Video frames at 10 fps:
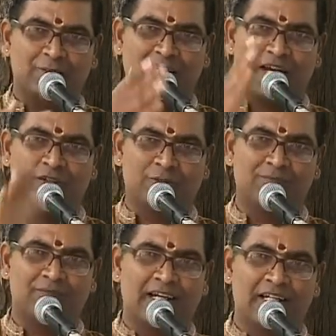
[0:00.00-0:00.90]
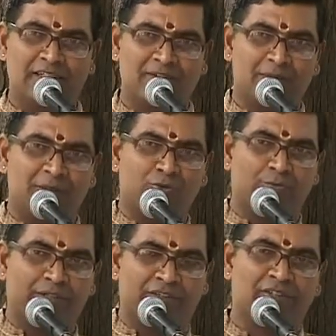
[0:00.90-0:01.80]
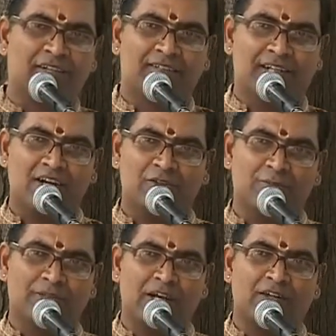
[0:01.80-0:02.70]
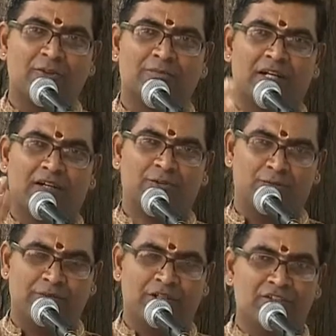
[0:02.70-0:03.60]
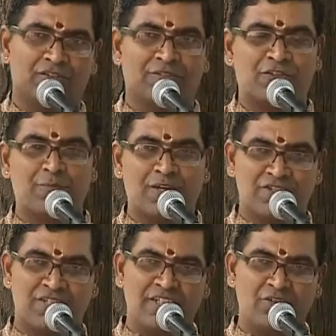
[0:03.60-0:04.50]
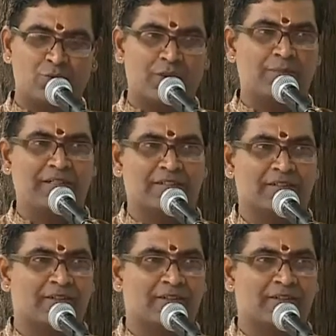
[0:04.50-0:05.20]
Talangadum. The other will be 2 beats. Talangadum. Because the first part's D is 1 beat.